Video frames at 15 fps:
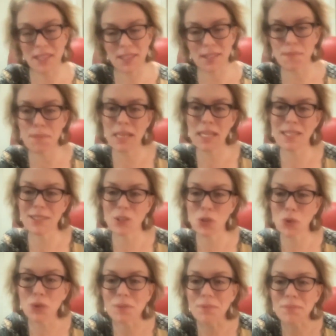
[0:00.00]
that doesn't mean it's
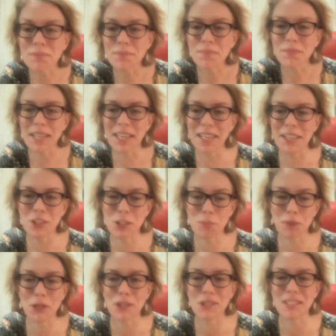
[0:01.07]
good. Just
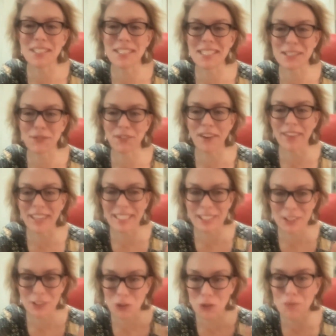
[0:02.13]
because it's very
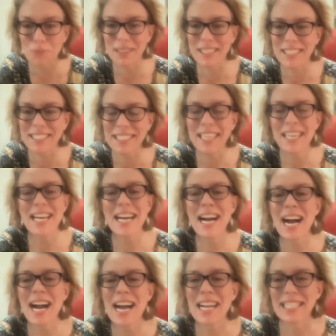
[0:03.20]
human
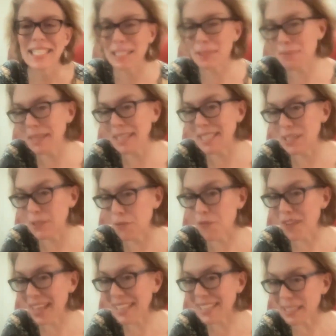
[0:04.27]
doesn't mean it's
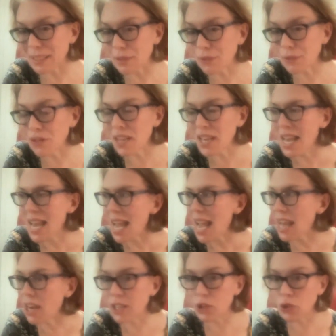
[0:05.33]
effective.
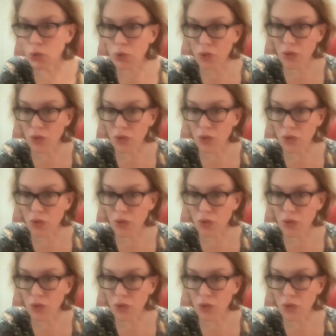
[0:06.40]
And I do